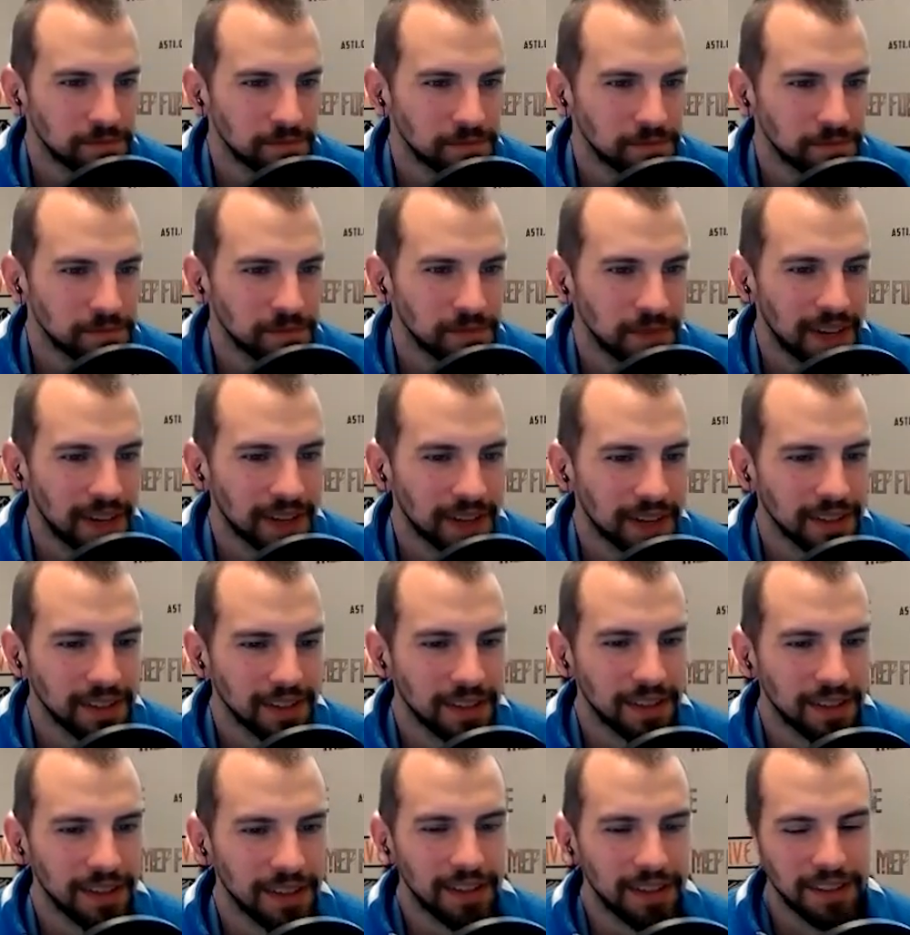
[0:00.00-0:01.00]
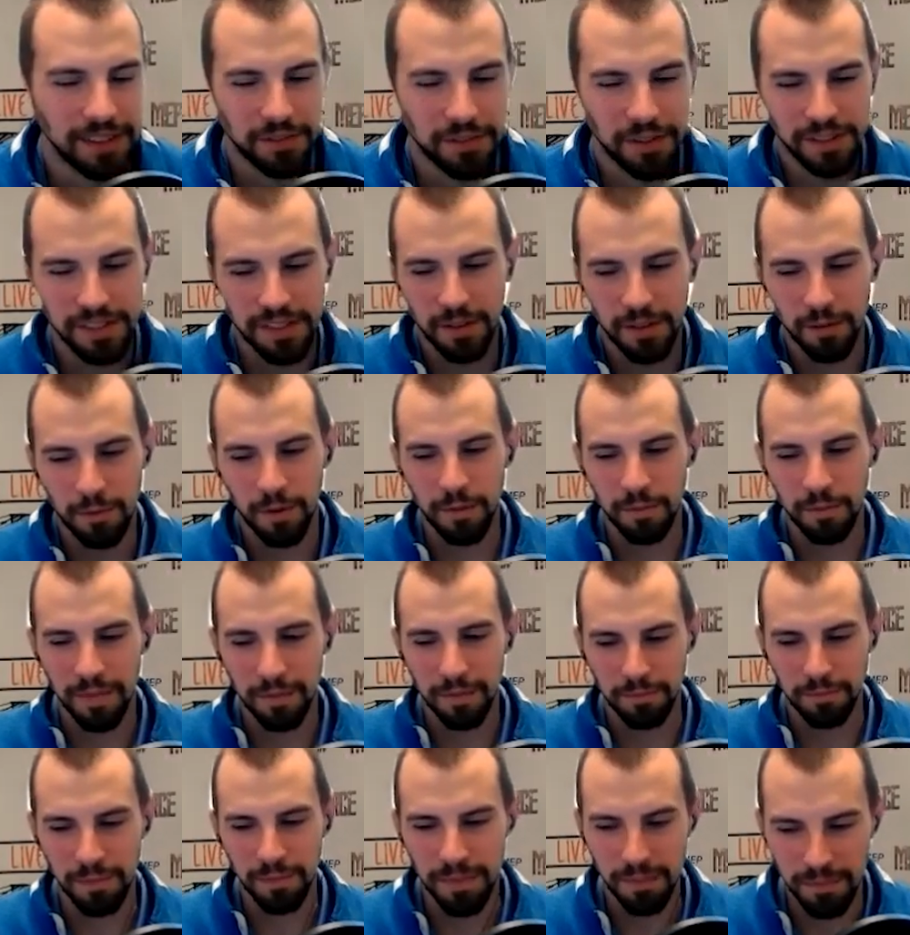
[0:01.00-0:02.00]
Yeah, interesting. Well,
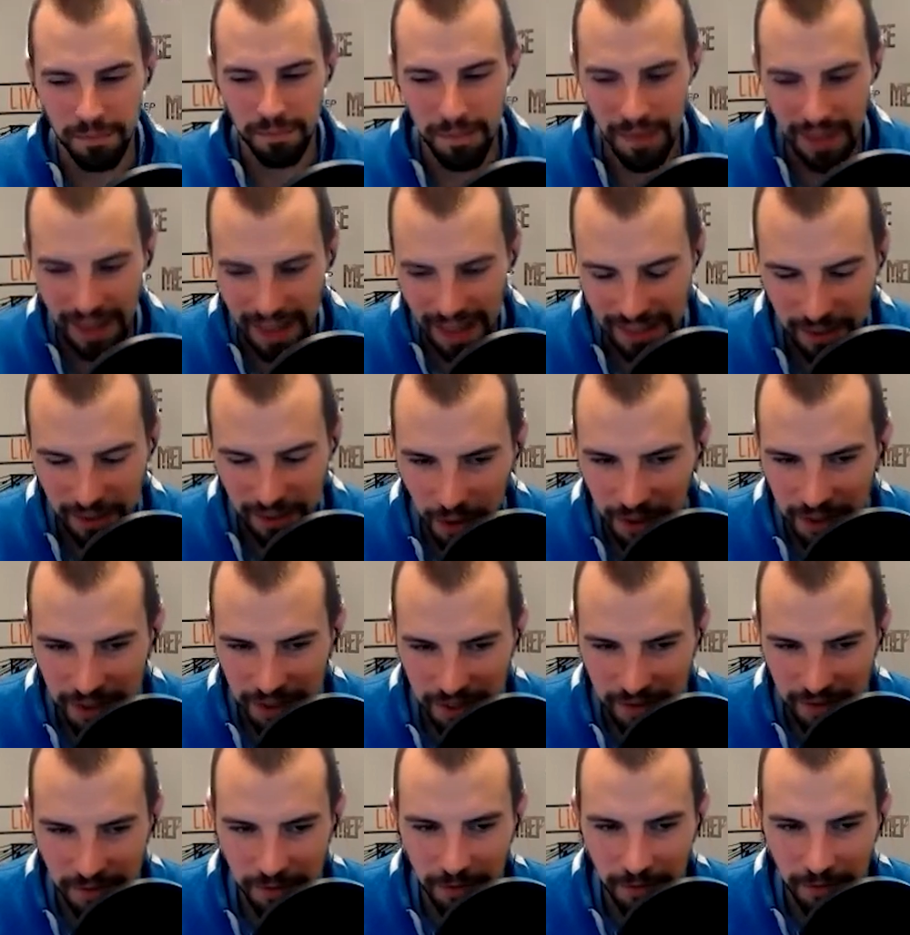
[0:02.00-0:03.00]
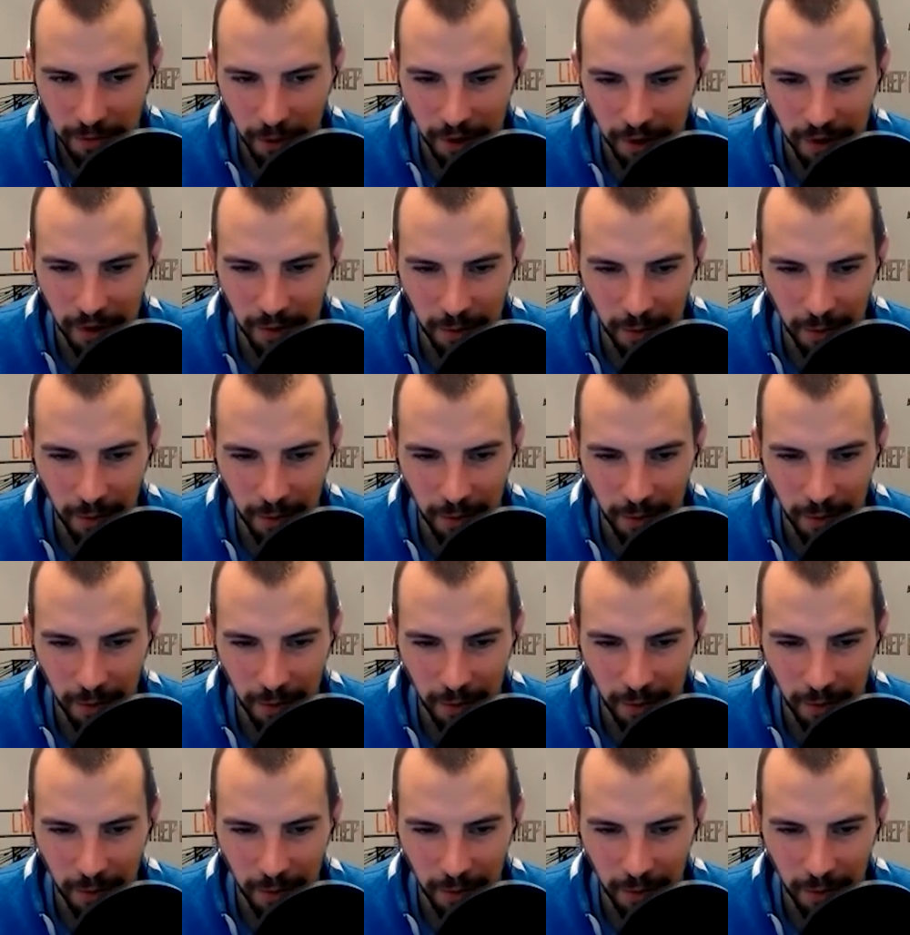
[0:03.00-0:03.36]
my last question for you,